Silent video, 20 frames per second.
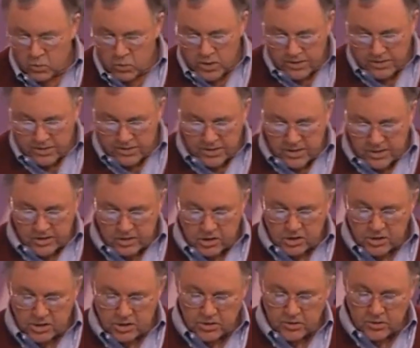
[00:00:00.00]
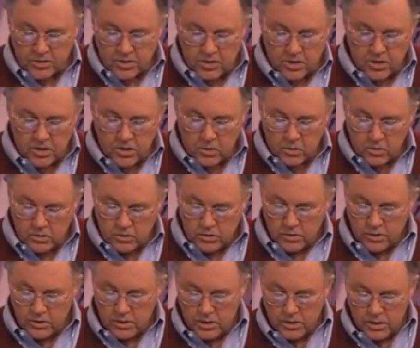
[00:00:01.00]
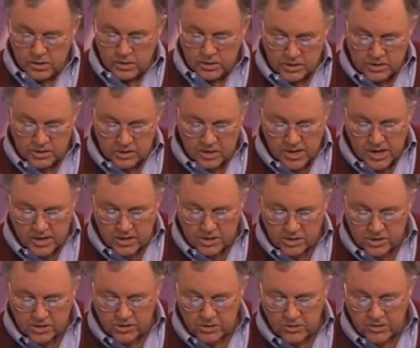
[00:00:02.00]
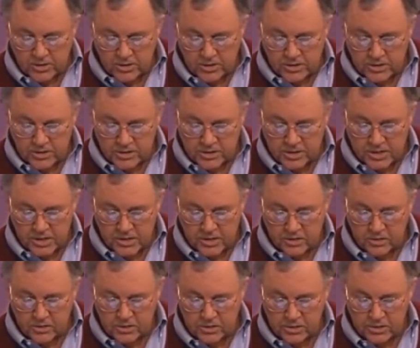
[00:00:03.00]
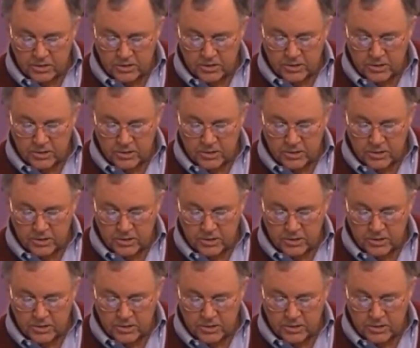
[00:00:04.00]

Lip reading: one thing, just so you know. This last year, he did sales